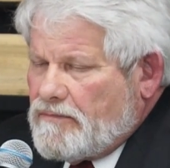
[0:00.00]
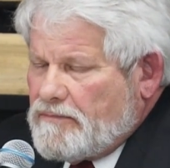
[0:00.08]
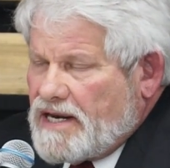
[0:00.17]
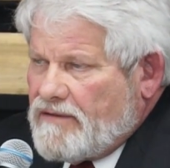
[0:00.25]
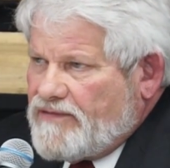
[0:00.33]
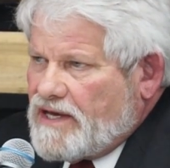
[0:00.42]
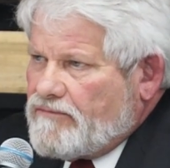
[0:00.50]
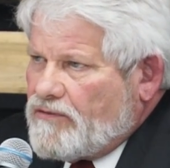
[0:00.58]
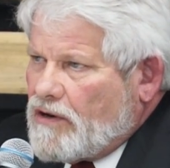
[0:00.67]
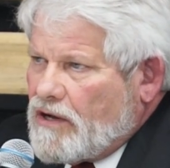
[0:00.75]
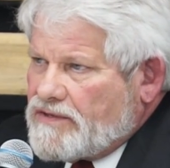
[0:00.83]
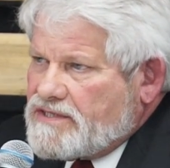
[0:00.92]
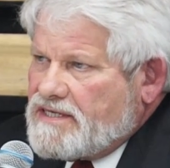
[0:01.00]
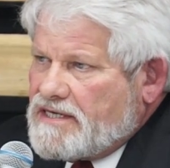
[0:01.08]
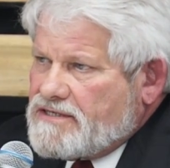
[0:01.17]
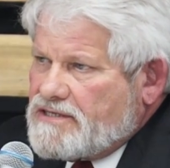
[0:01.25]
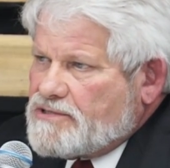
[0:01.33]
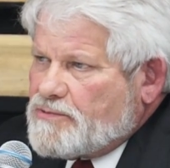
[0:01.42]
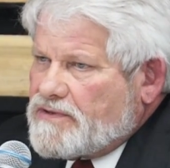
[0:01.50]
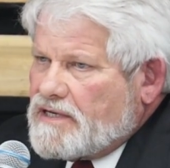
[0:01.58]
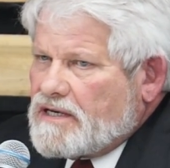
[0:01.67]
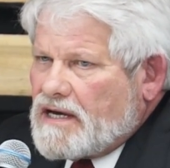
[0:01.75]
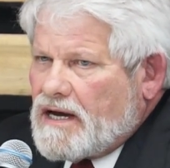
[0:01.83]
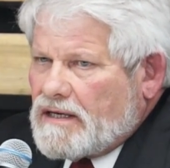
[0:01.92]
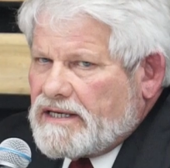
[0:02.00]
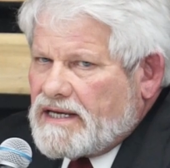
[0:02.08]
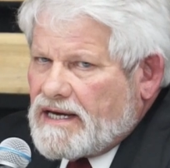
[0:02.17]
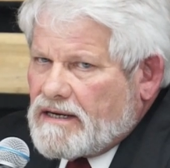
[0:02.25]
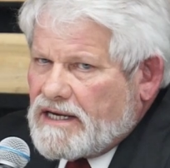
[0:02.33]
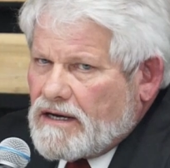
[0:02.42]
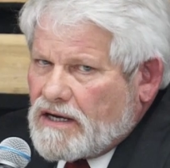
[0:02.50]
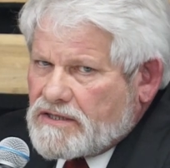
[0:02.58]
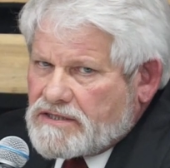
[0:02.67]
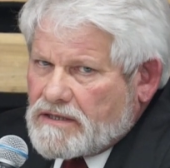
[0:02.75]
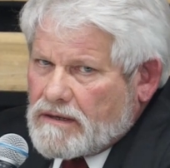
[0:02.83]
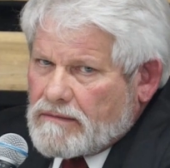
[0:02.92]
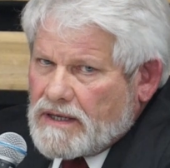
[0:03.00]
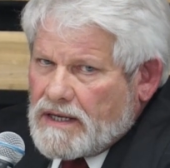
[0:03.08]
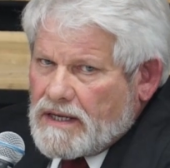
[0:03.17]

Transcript: benefit for all the citizens within Collin County also.